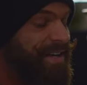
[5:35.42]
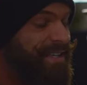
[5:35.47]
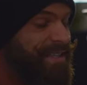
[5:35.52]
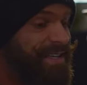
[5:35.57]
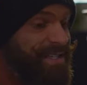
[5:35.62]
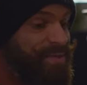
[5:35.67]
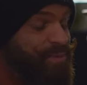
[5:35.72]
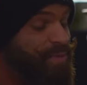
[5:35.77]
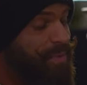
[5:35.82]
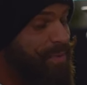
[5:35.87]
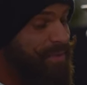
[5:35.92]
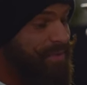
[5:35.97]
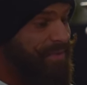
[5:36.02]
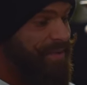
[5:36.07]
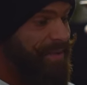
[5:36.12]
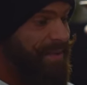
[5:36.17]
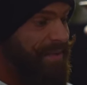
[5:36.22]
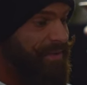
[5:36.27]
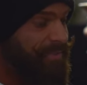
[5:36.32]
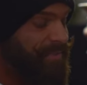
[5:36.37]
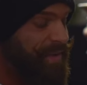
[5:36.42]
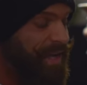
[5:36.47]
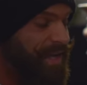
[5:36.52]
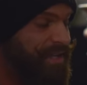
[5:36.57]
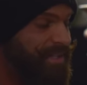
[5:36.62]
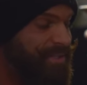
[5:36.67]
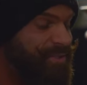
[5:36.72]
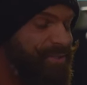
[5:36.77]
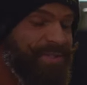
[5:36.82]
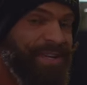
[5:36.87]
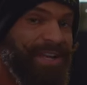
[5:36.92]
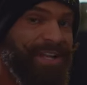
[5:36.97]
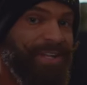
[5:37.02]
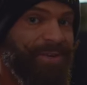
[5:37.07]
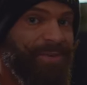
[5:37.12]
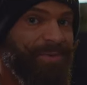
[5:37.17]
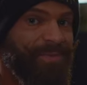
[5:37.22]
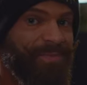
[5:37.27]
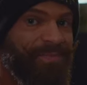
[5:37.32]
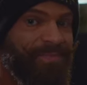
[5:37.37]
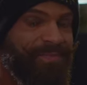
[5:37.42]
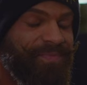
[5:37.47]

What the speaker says: There's one more thing I need to tell you.